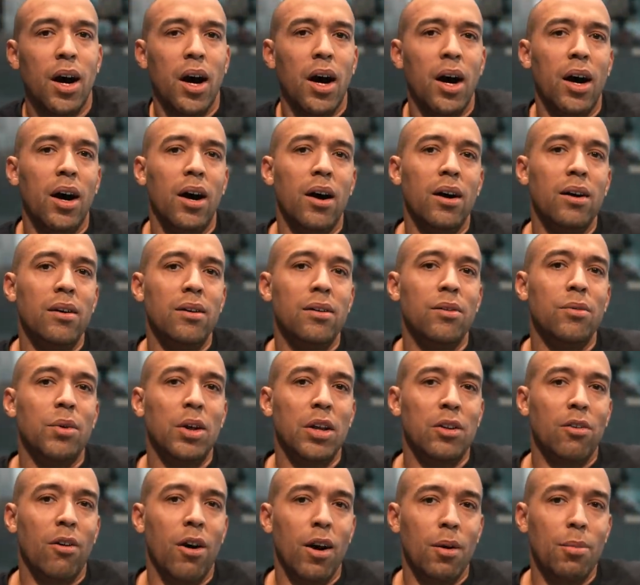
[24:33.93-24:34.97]
uh,
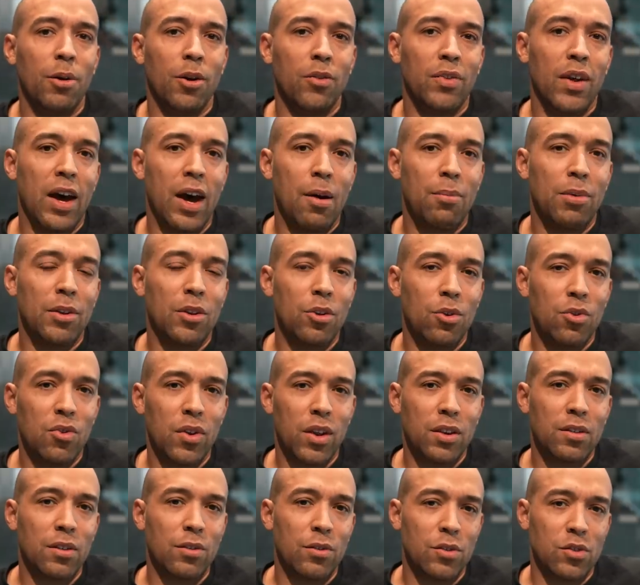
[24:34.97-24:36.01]
we could talk about that, but do you
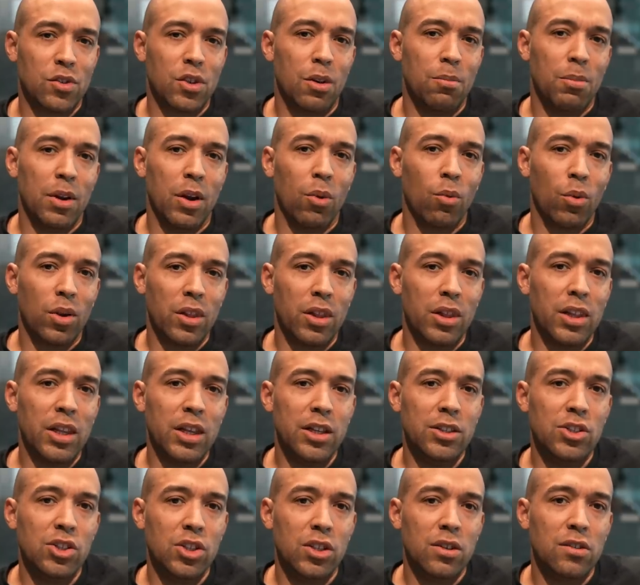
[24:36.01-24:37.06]
think that there's going to be a
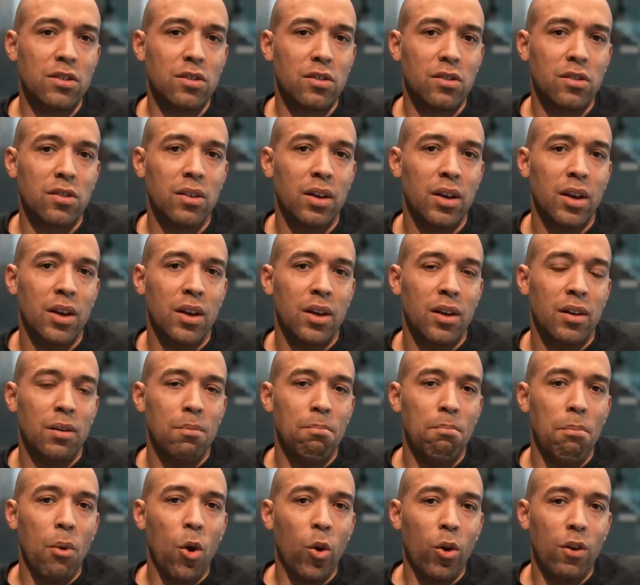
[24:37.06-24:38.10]
religious
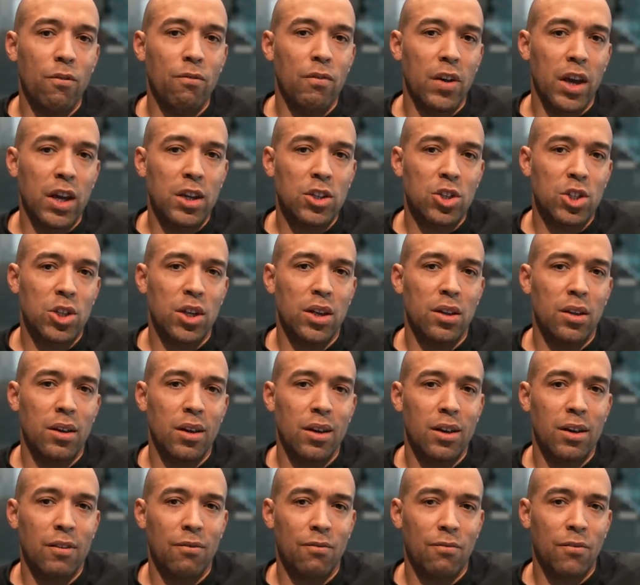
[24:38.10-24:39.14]

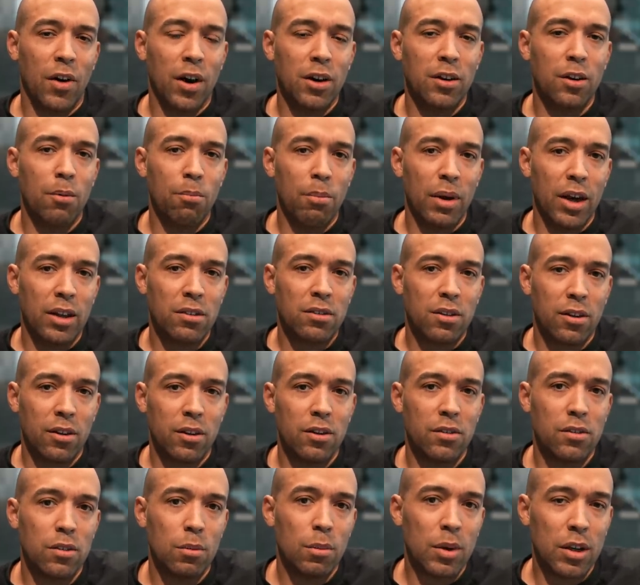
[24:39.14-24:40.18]
motivation, a
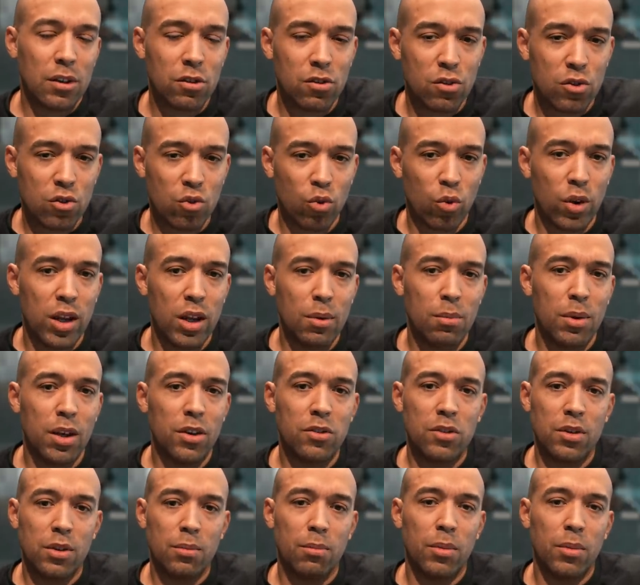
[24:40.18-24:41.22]
fundamentalism,
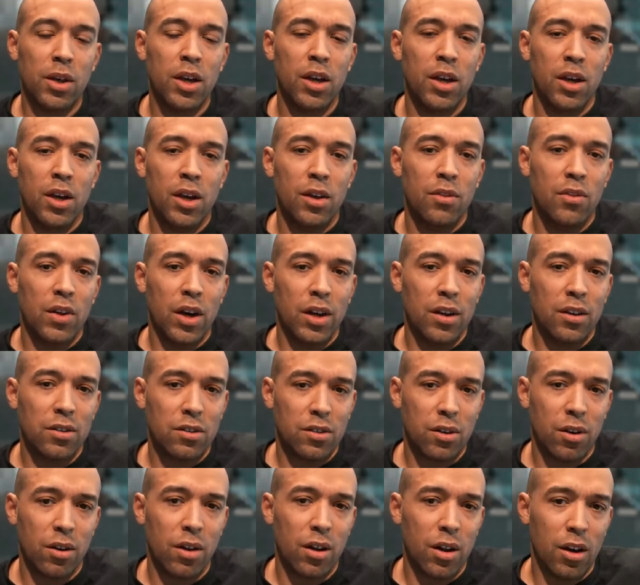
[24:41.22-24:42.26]
extremism that
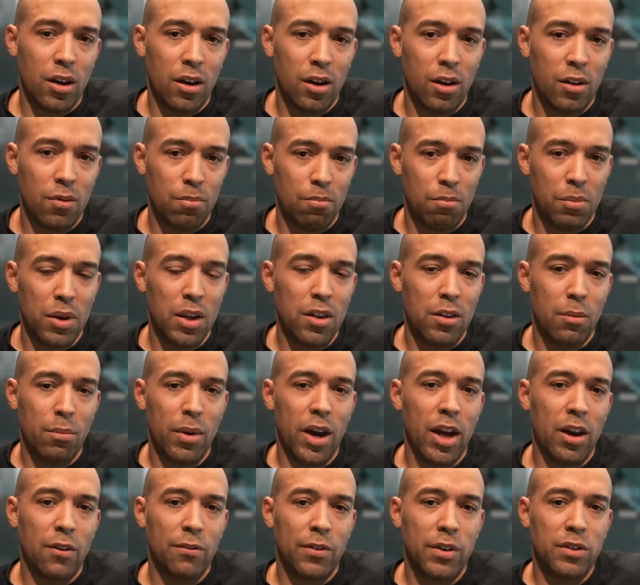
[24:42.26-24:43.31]
is going to be the
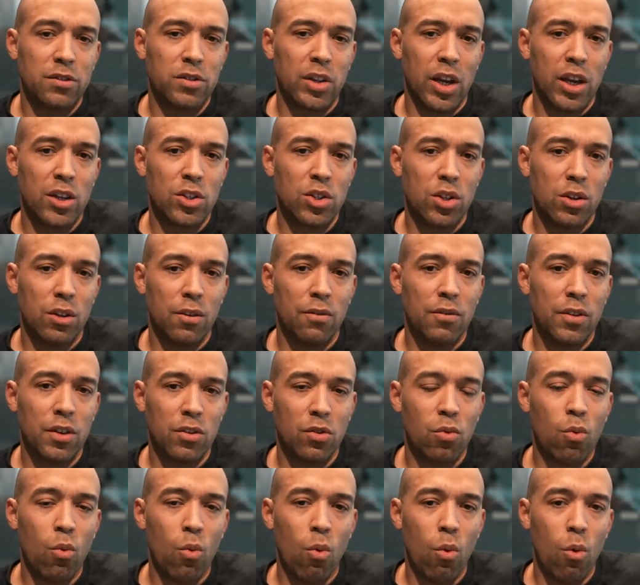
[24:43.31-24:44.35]
manifestation of
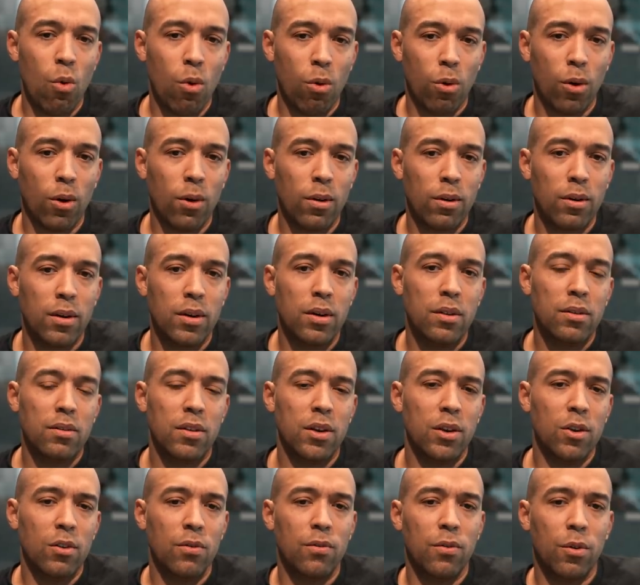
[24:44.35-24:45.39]
this war
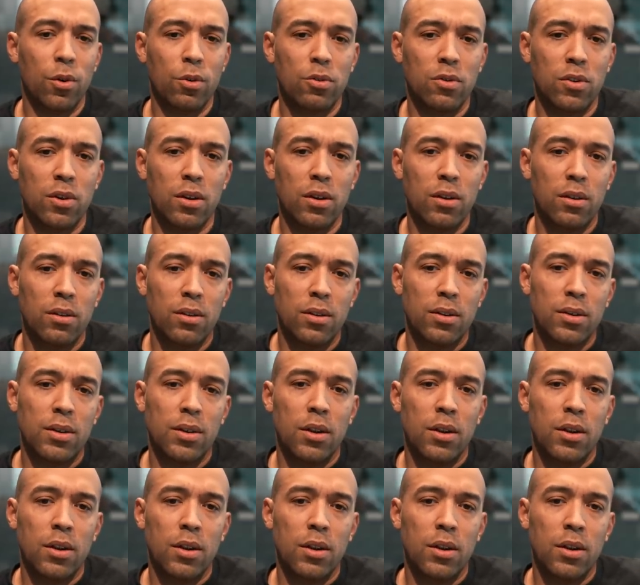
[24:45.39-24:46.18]
that you foresee?